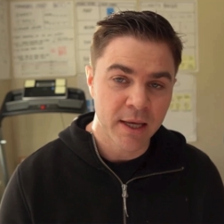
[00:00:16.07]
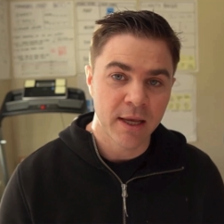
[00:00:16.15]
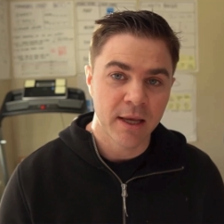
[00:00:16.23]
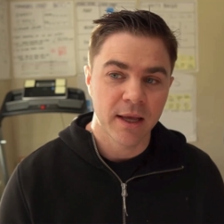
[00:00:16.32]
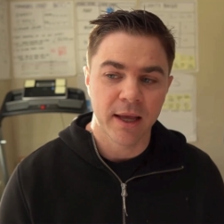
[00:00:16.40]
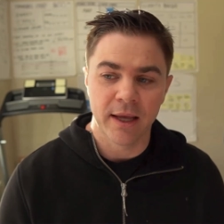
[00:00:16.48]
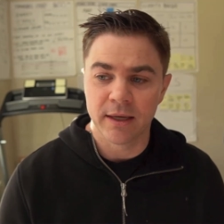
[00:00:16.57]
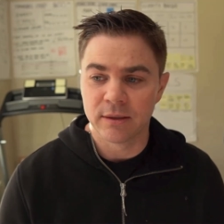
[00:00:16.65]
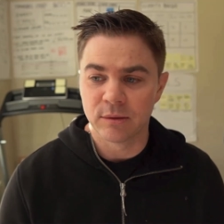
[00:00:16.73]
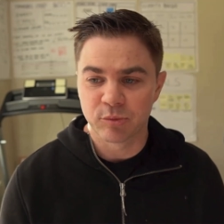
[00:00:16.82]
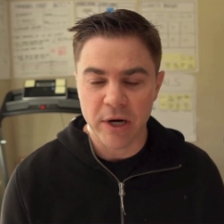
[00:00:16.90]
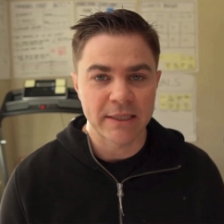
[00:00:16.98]
and
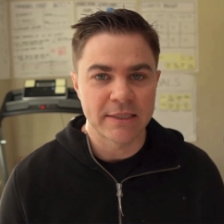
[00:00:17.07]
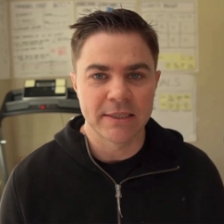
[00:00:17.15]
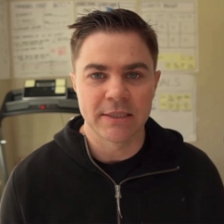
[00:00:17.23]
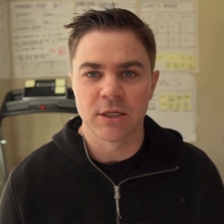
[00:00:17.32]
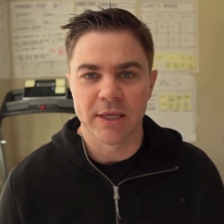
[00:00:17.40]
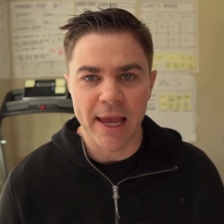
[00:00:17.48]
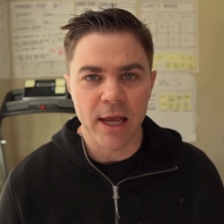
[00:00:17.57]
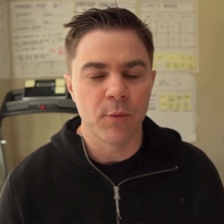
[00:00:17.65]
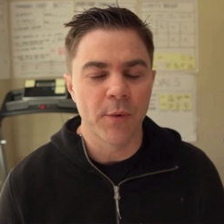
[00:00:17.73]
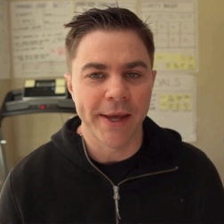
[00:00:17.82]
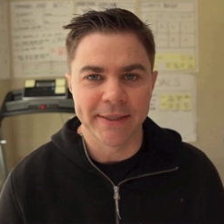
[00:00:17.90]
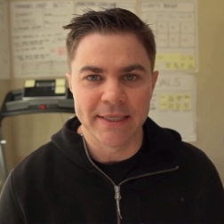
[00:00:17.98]
practice is a
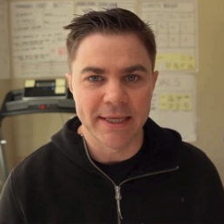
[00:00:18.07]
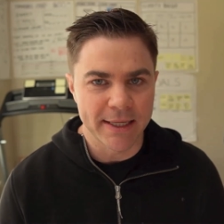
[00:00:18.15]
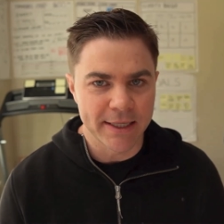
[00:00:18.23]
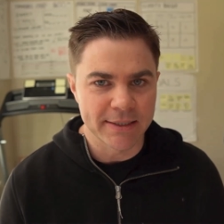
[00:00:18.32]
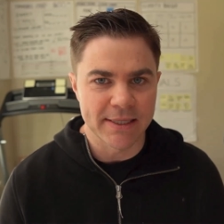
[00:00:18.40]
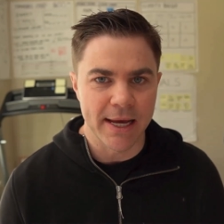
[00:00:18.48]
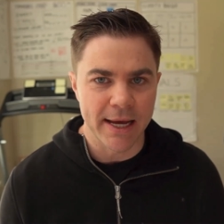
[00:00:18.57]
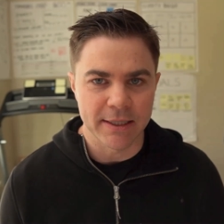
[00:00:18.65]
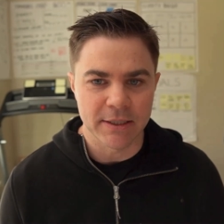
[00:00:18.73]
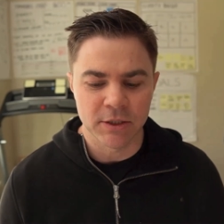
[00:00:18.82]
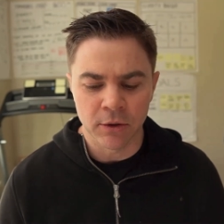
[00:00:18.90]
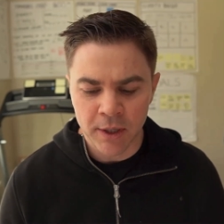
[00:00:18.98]
gateway to getting to that.
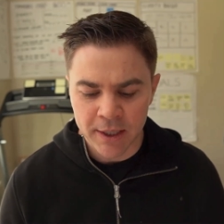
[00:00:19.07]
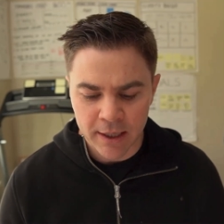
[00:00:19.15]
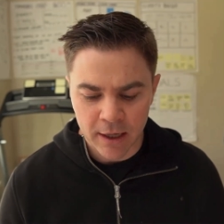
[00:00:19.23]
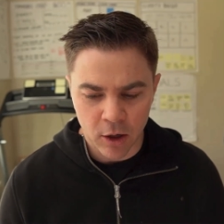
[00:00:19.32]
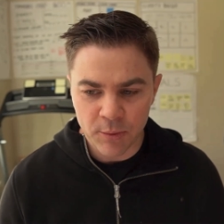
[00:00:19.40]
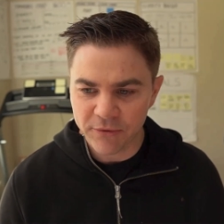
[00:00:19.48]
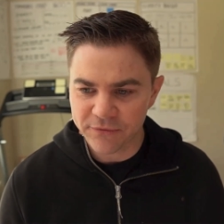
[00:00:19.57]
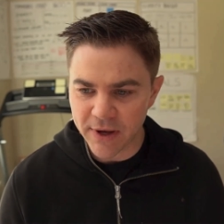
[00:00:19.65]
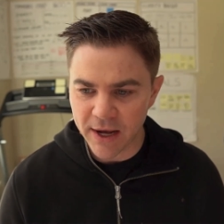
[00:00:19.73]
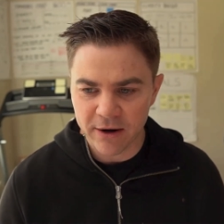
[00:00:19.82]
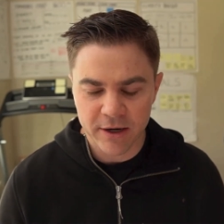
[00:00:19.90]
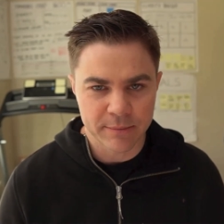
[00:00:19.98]
So I hope you're
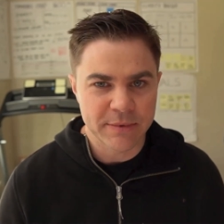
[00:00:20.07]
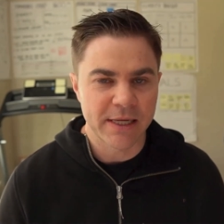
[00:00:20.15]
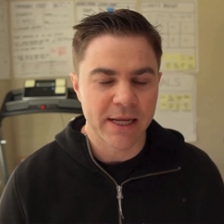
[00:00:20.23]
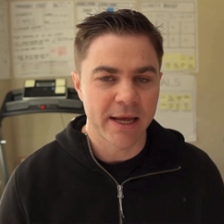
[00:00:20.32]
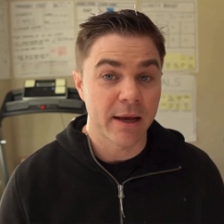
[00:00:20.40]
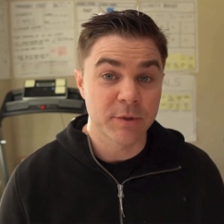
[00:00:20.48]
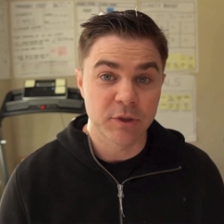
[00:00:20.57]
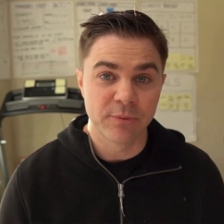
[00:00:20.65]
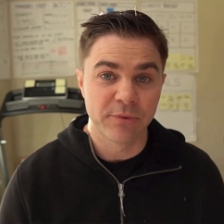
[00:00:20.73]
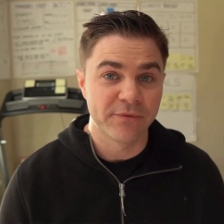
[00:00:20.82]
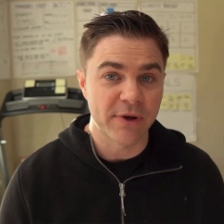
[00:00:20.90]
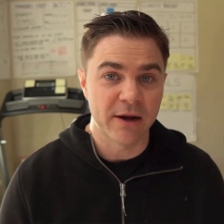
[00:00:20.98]
fired up today. I'm super
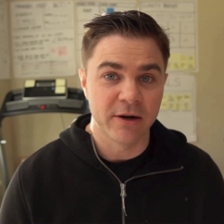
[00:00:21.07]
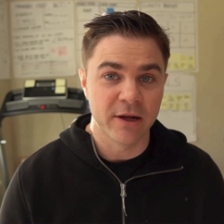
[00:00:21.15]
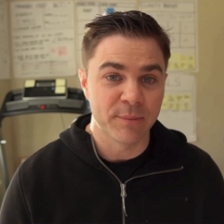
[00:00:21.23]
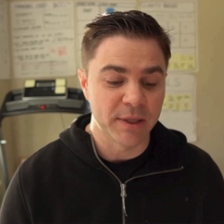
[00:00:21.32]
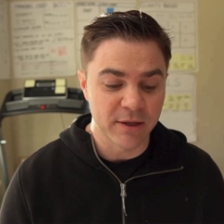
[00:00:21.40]
fired up. I love